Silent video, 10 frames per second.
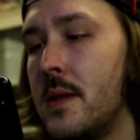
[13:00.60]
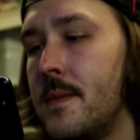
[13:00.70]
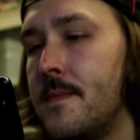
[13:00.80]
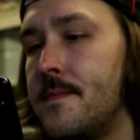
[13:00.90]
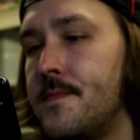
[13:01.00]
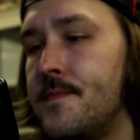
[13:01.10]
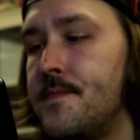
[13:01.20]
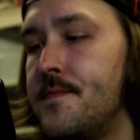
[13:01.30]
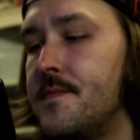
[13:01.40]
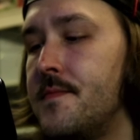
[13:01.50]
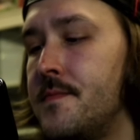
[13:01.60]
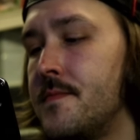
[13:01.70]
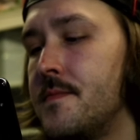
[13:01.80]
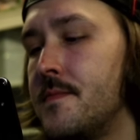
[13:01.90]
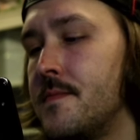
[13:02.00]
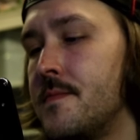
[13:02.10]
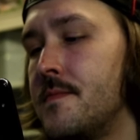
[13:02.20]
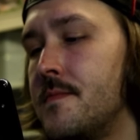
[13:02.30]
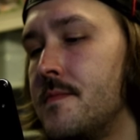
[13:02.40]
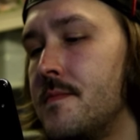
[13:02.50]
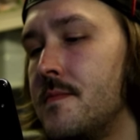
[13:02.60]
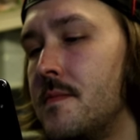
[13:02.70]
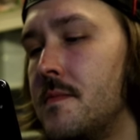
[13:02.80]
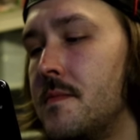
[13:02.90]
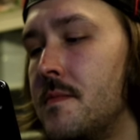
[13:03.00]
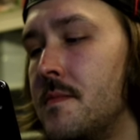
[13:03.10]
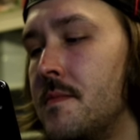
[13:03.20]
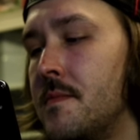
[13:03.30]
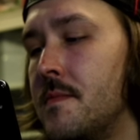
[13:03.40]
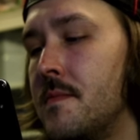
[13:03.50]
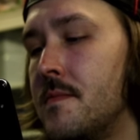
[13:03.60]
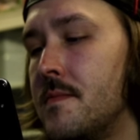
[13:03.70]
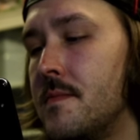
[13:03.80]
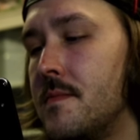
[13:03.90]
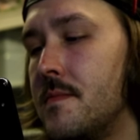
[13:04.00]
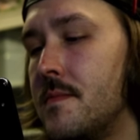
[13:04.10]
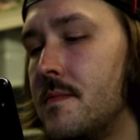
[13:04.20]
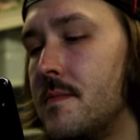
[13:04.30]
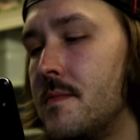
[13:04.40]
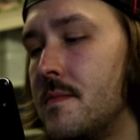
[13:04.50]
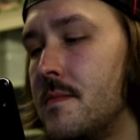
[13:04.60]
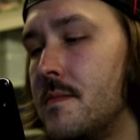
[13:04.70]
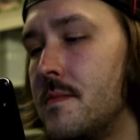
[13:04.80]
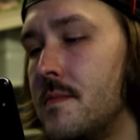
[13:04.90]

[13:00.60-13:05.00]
(silence)